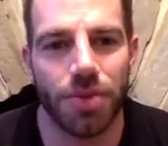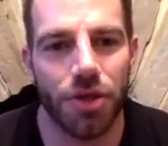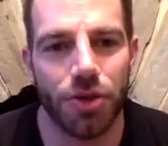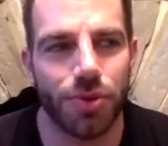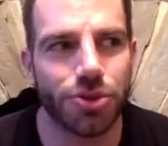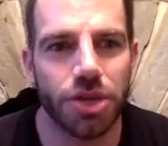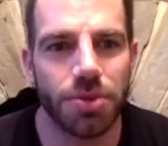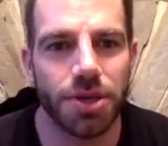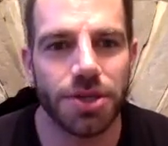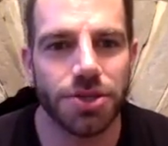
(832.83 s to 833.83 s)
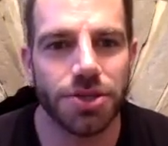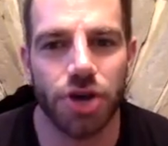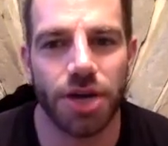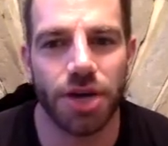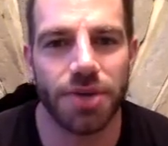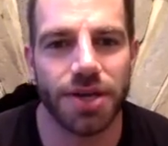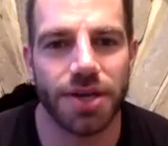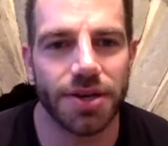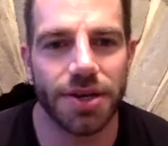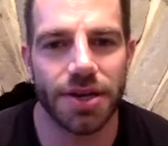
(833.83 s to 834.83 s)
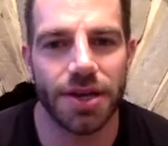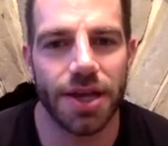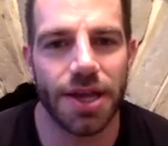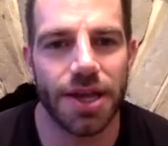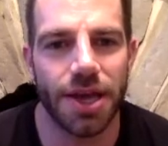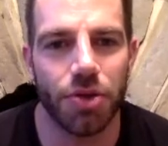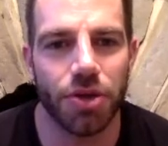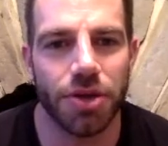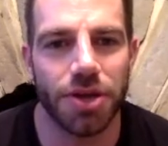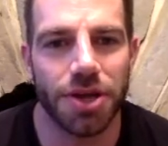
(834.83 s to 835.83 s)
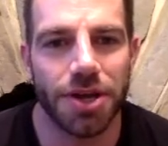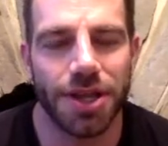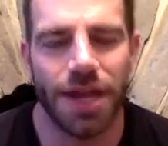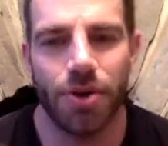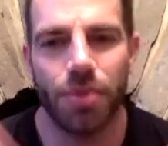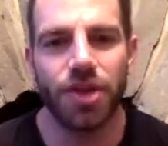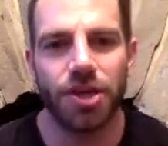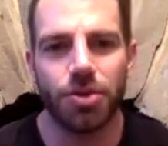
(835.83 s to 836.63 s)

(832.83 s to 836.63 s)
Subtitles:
I thought it was just going to be train me and eat healthy. And now I'm thinking,